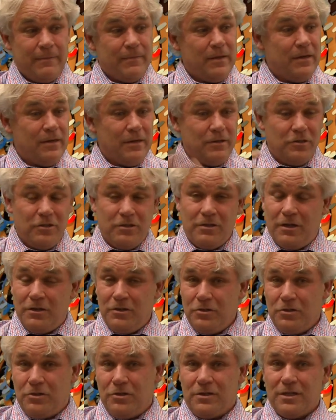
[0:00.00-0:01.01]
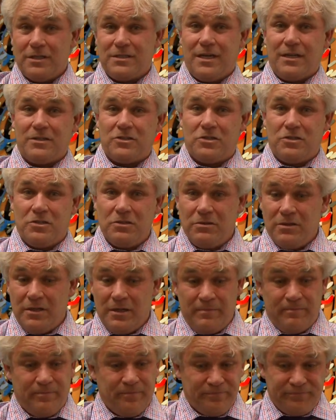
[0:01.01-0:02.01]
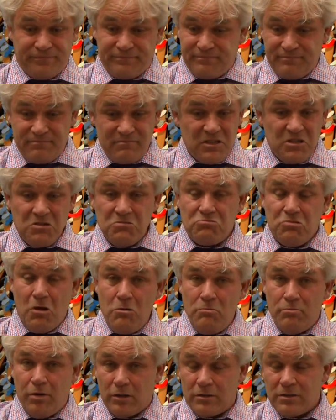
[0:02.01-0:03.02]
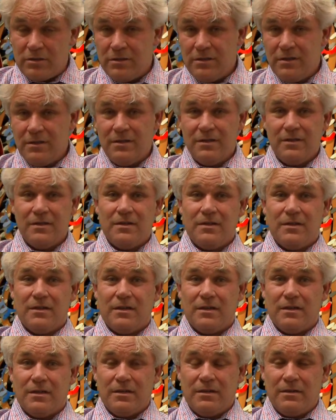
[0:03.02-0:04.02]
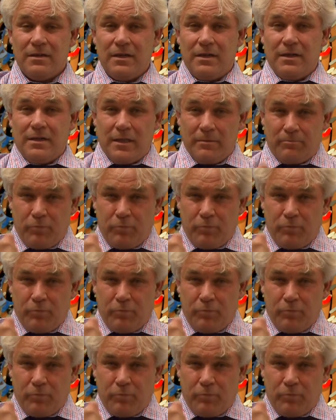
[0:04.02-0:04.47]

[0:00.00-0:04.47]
Uh, you know, you could attach to a robot. Uh, the